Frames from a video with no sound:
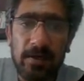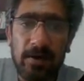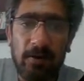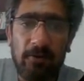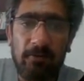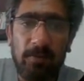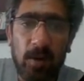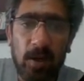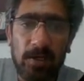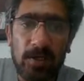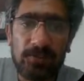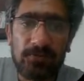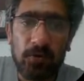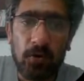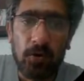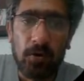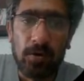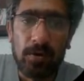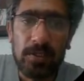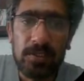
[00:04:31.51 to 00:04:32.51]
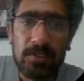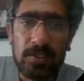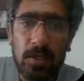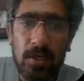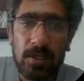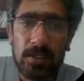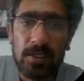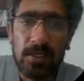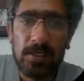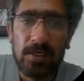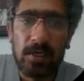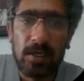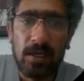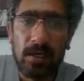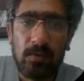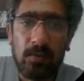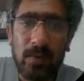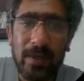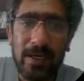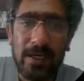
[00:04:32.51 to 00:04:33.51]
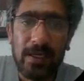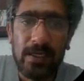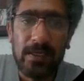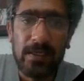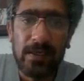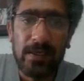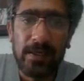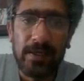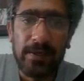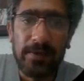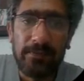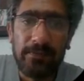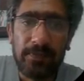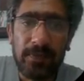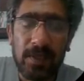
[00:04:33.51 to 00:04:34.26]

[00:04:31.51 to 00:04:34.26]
of box 4 is logged in column 1 and 3,